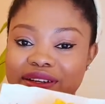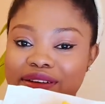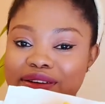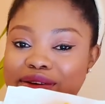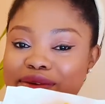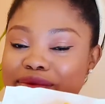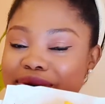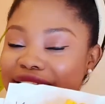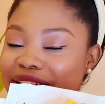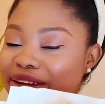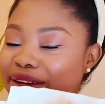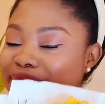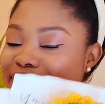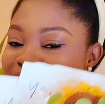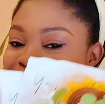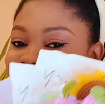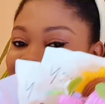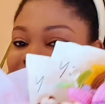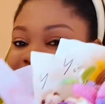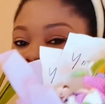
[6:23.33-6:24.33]
Oh my
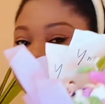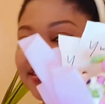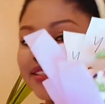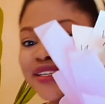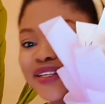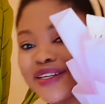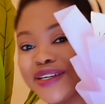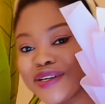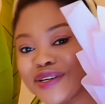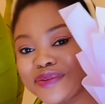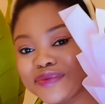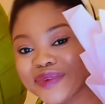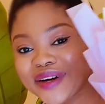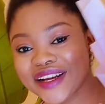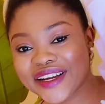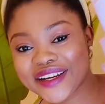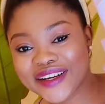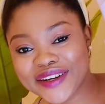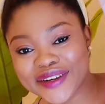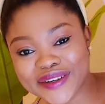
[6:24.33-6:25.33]
god, oh
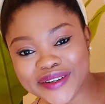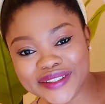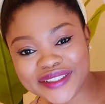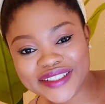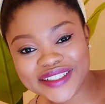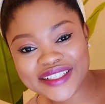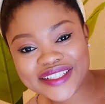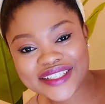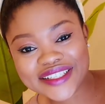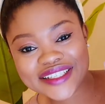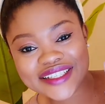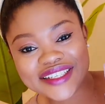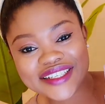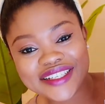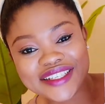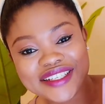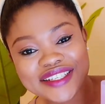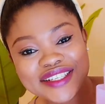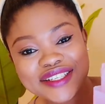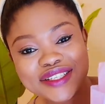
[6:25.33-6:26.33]
my god, this
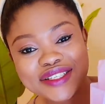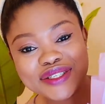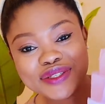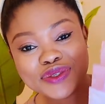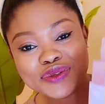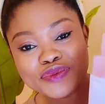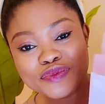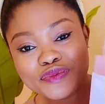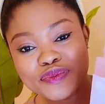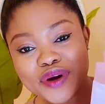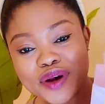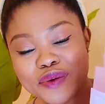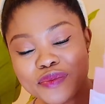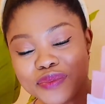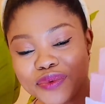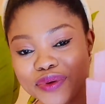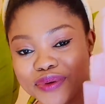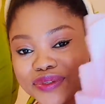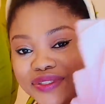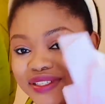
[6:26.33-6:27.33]
is super
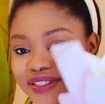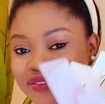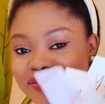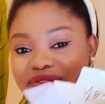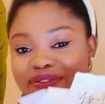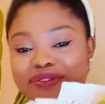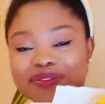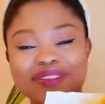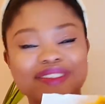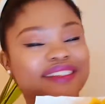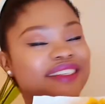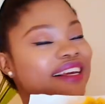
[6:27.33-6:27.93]
beautiful.